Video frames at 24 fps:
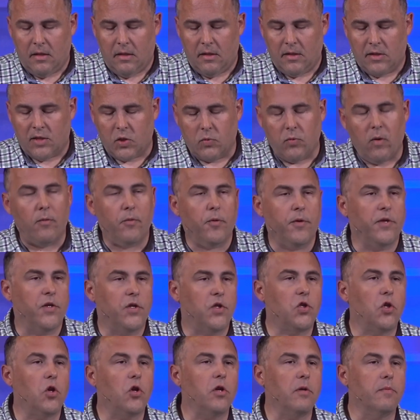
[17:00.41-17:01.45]
So, what were the
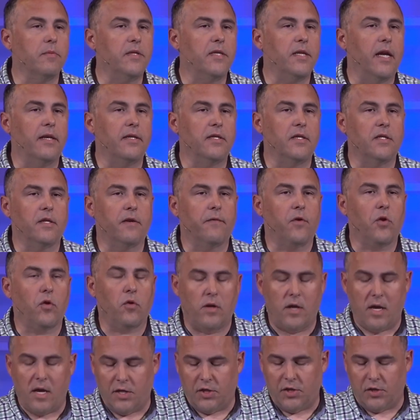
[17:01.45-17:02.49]
circumstances of
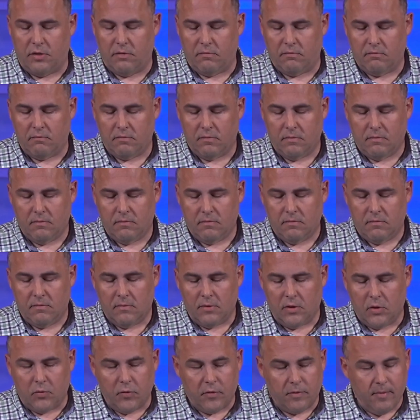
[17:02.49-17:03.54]
creation?
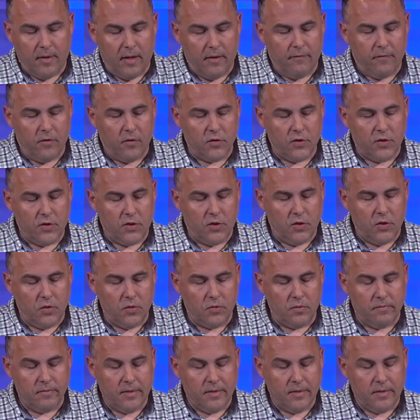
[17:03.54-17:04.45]
Look with me at verse 2.